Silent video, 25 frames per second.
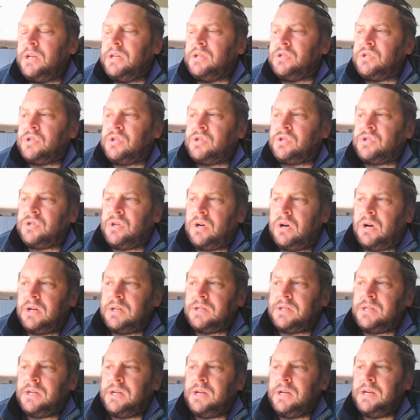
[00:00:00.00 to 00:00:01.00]
in
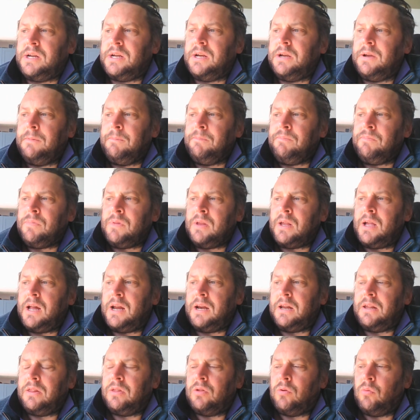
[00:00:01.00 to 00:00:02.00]
society,
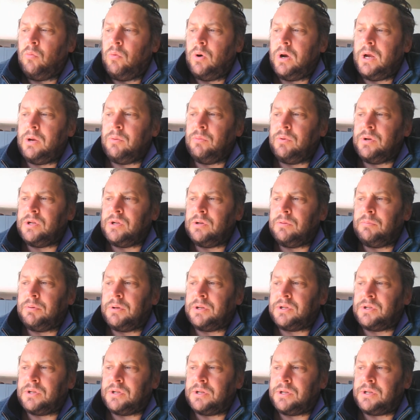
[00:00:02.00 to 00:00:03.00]
and in the way we do
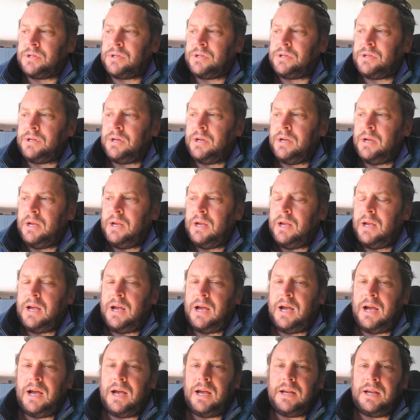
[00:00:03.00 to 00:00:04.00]
business.
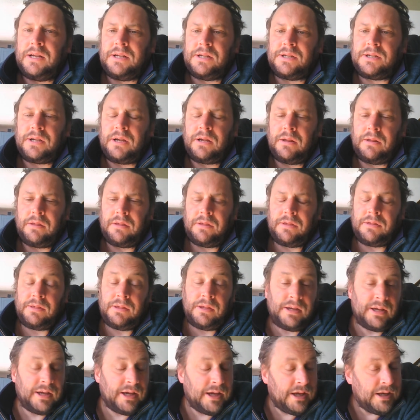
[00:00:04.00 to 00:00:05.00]
And
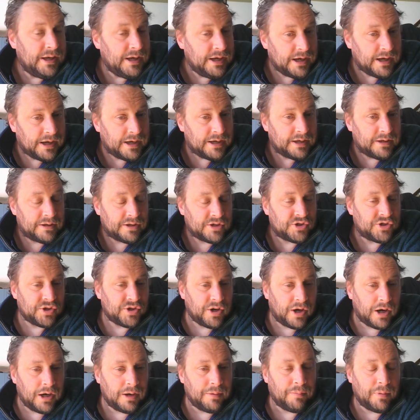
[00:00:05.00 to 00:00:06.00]
in the end, the
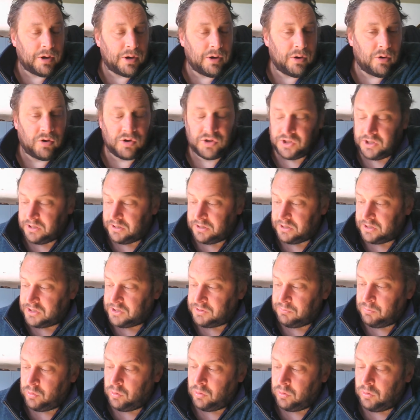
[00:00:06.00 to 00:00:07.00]
silent minority, the
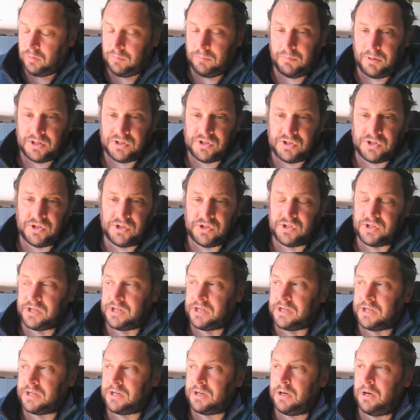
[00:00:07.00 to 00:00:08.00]
small mustard
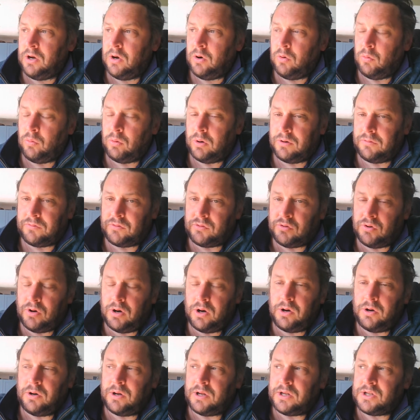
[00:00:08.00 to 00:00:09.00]
seed, will have
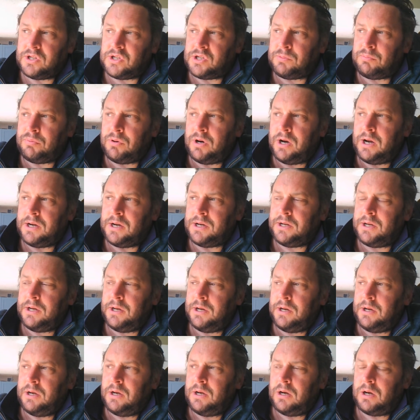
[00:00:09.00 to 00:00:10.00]
grown and spread
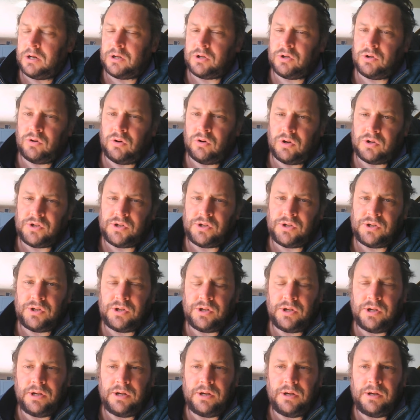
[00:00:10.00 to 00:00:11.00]

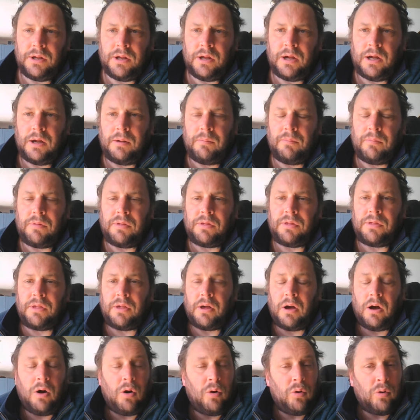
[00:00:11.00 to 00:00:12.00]
across
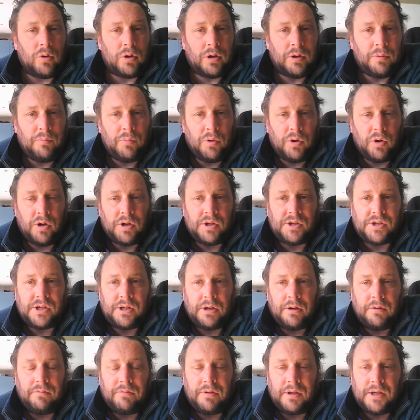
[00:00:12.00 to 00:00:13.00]
the whole
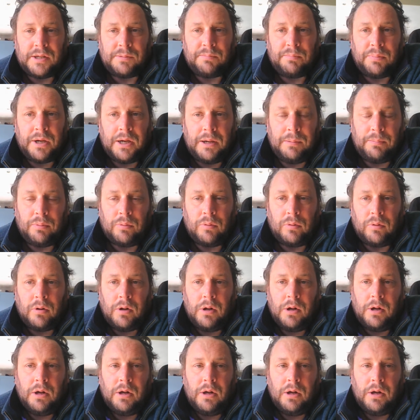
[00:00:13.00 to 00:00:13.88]
community of these people